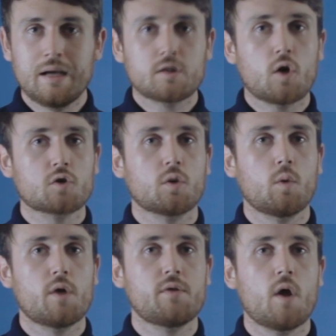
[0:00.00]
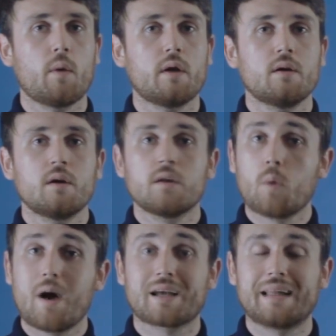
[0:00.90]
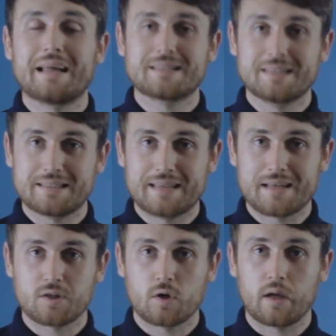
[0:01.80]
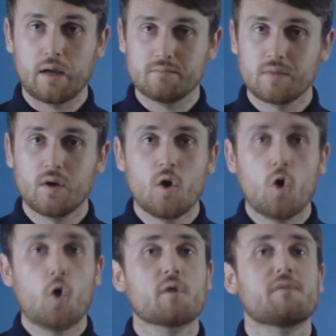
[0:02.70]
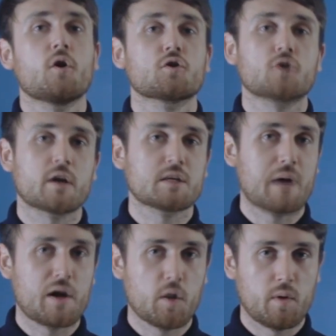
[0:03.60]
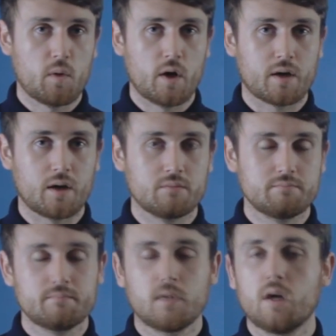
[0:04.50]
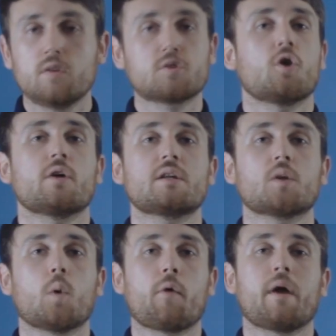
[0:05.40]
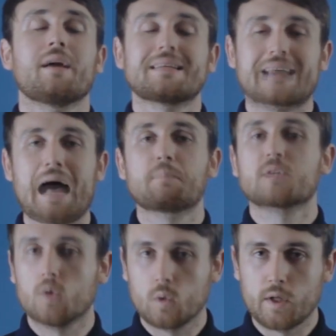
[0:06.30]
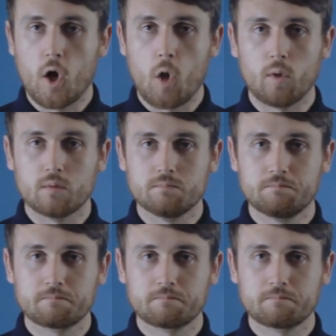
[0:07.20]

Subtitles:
It's also worth knowing that while connected to this test socket, other phone sockets might not be working. There's no need to worry, it's absolutely normal.